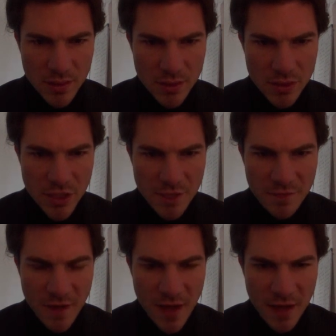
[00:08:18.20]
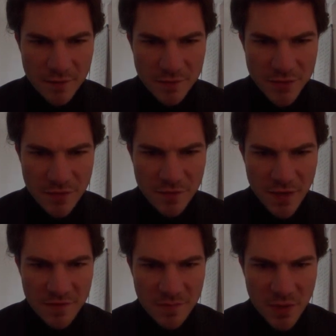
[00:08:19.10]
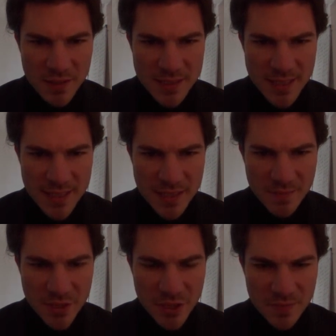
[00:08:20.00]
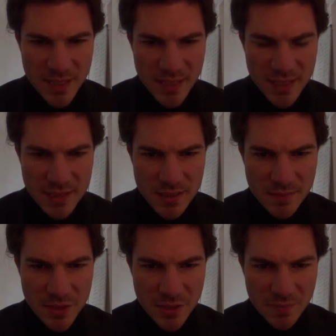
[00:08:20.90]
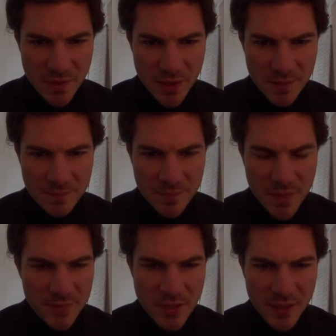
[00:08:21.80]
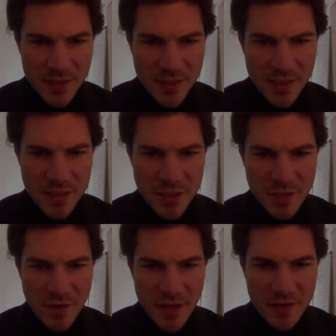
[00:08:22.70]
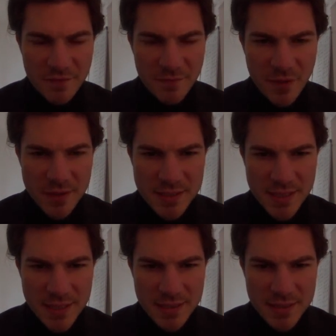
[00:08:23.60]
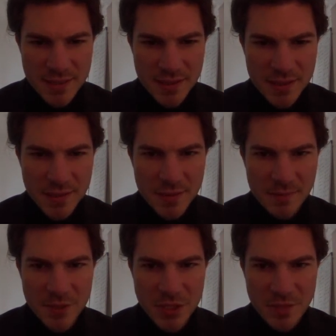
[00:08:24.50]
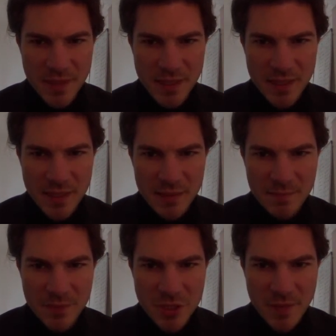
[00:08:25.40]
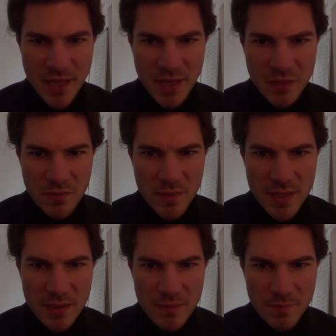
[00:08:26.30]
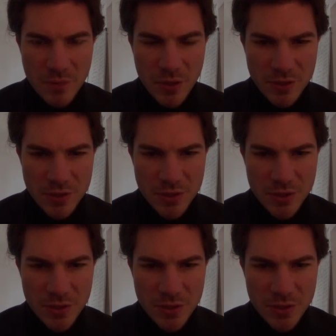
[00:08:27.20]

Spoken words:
G5. G5, pawn takes, bishop takes. G5, pawn takes, bishop E. Bishop A3, push.